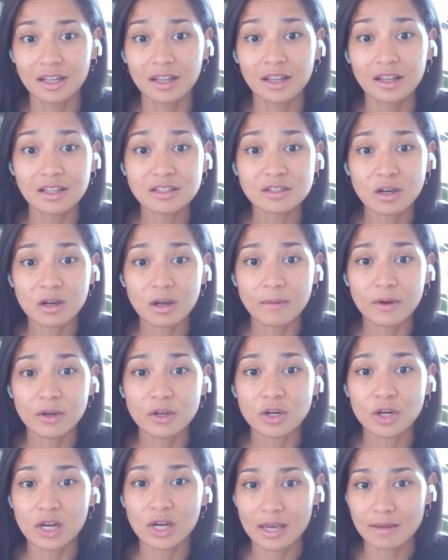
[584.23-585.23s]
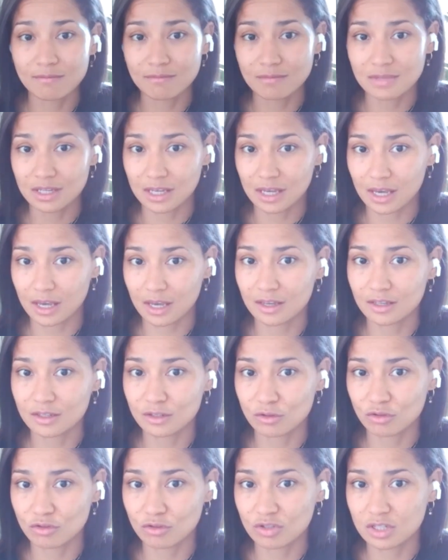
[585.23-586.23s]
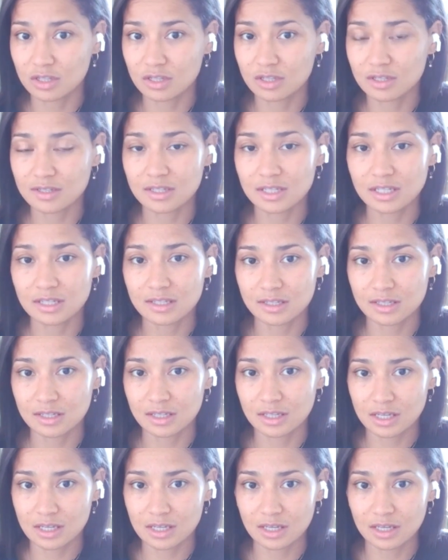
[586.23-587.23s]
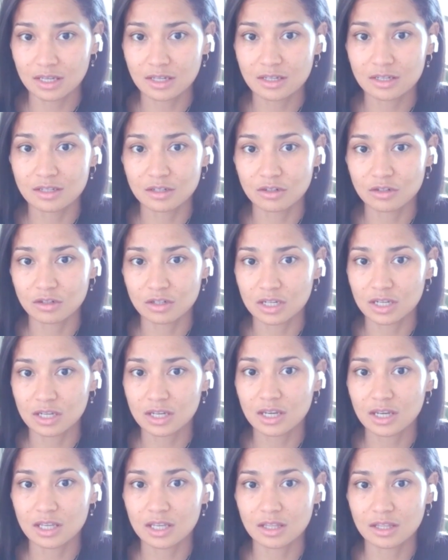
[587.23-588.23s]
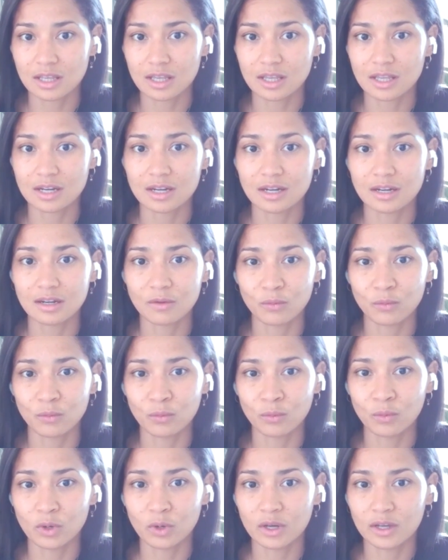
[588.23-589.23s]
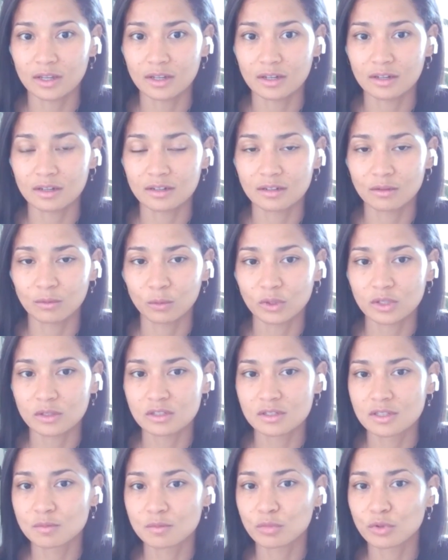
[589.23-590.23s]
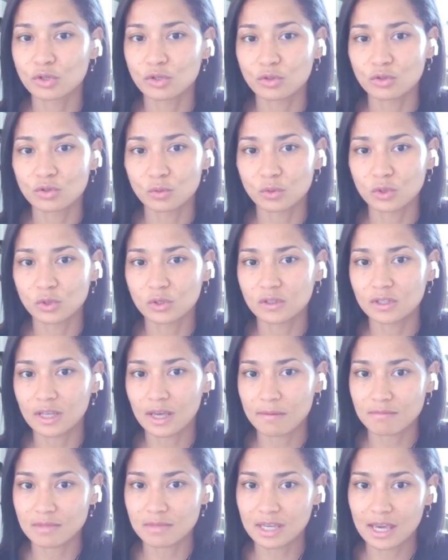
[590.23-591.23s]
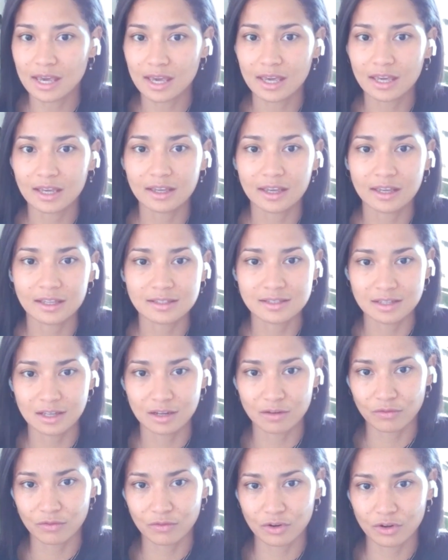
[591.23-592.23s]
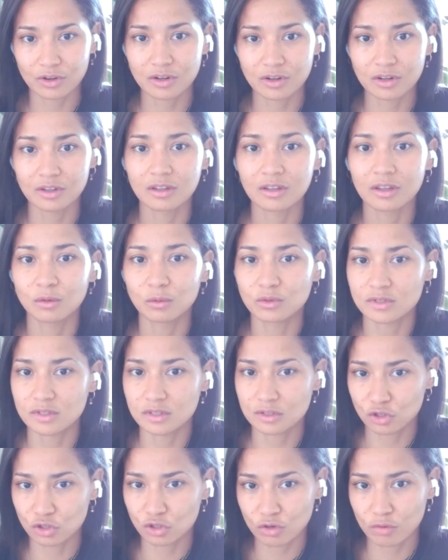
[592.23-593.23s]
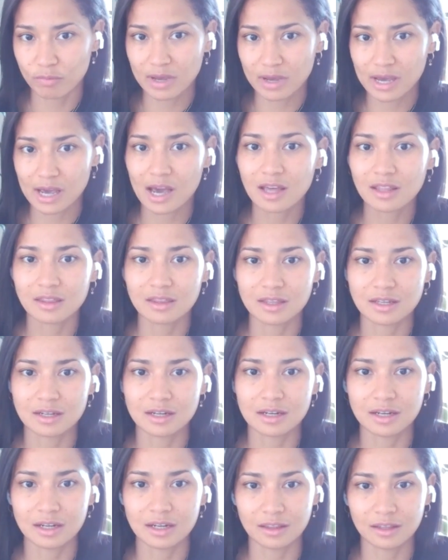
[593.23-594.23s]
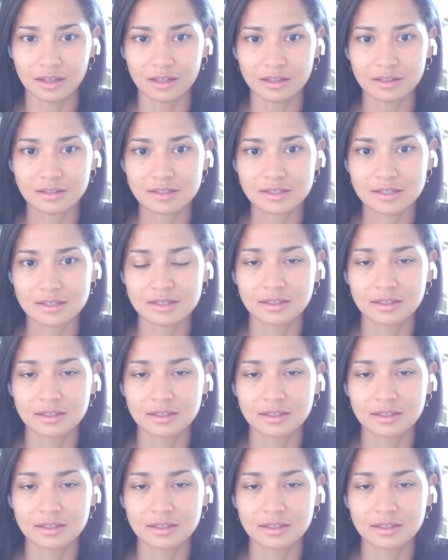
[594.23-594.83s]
Let's talk about your MBA. So you did this ECE degree, and then what spurred you toward the MBA at Stanford? It was a sure path, and anything else?